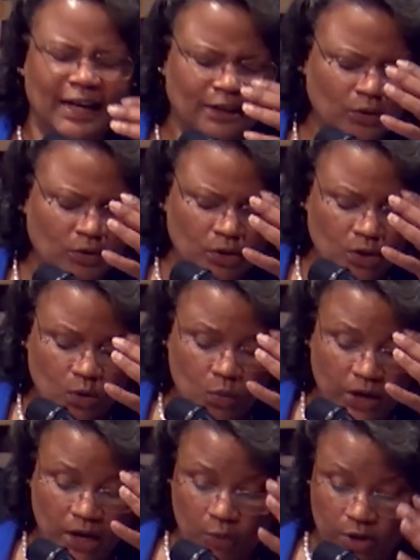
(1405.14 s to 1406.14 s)
I don't know
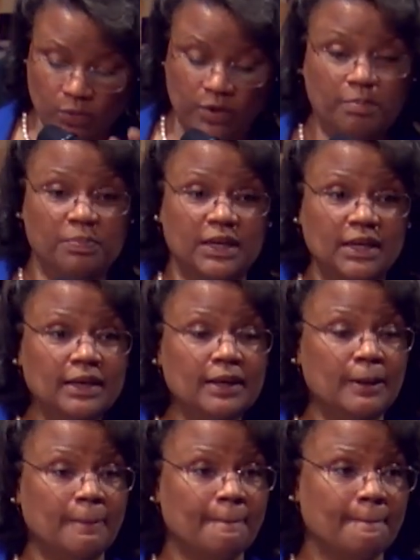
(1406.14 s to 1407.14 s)
where we would
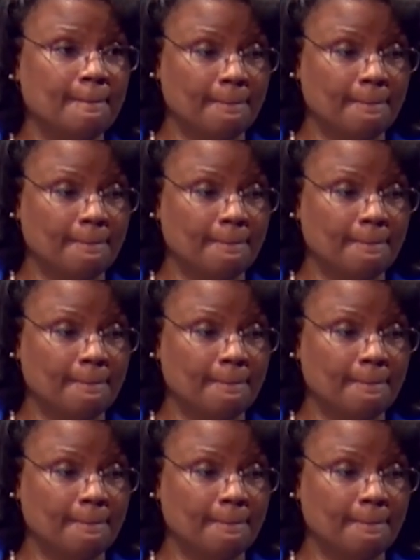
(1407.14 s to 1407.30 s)
be